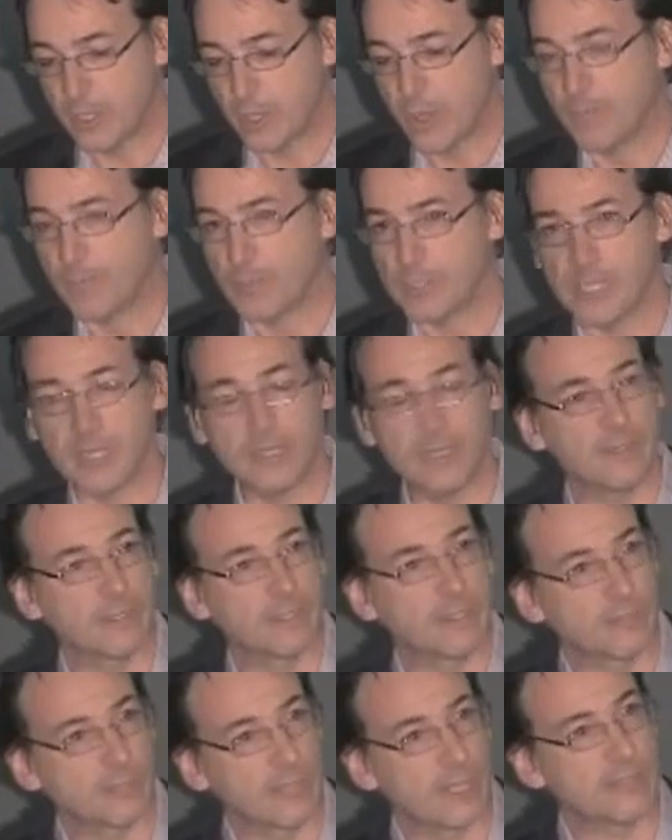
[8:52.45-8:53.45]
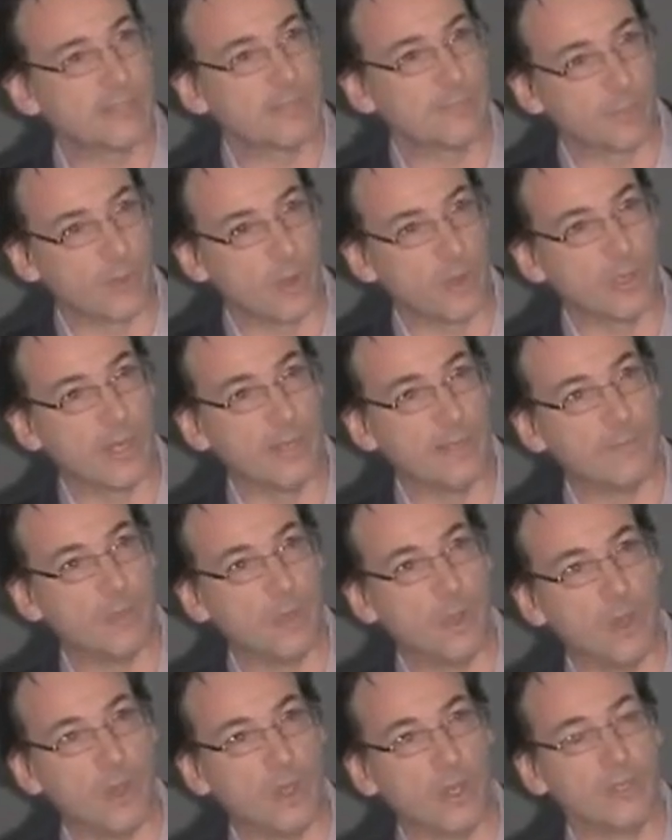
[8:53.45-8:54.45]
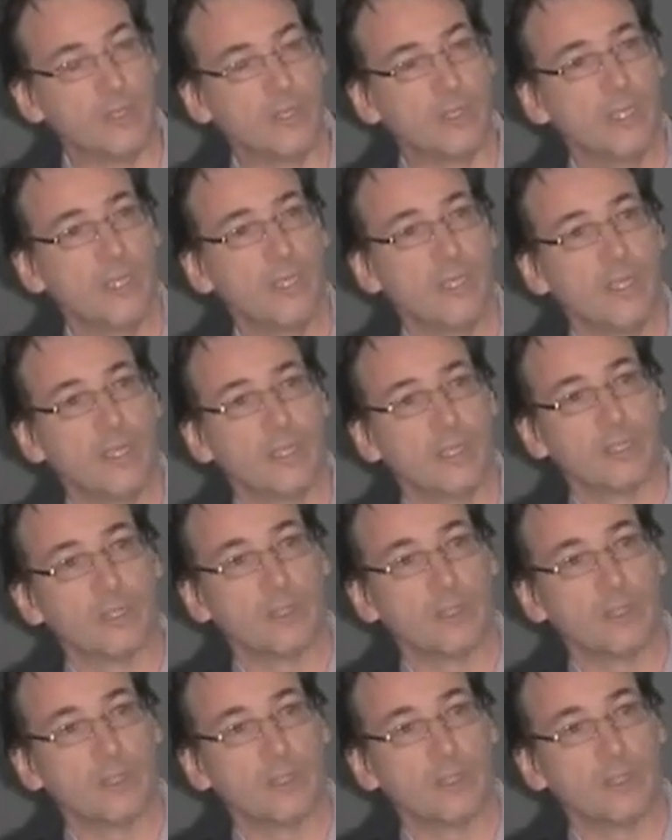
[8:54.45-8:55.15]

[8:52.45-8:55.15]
very comprehensive program on